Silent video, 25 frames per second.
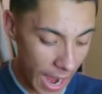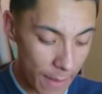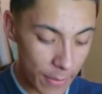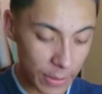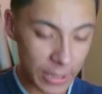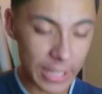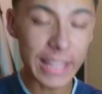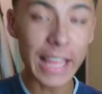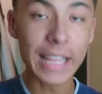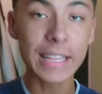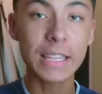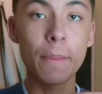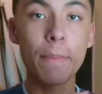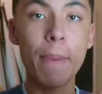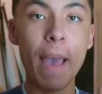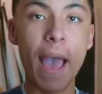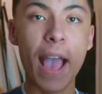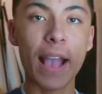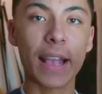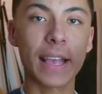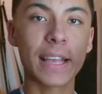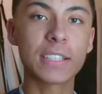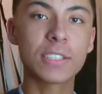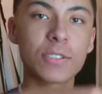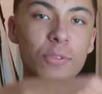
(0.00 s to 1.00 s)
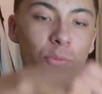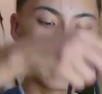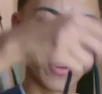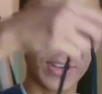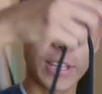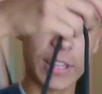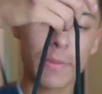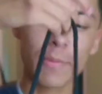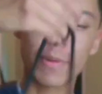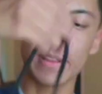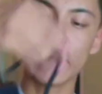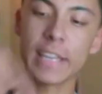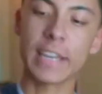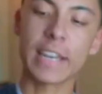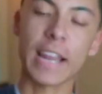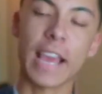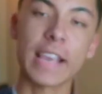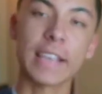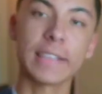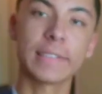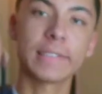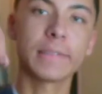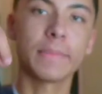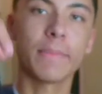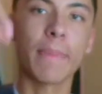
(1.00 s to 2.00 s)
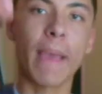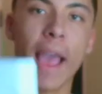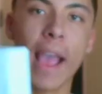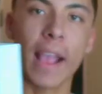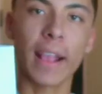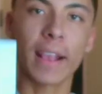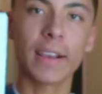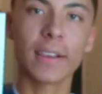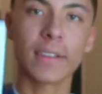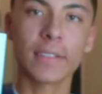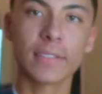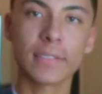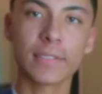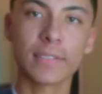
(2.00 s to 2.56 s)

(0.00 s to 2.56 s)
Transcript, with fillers: I really like the bag. It's a really, really nice bag.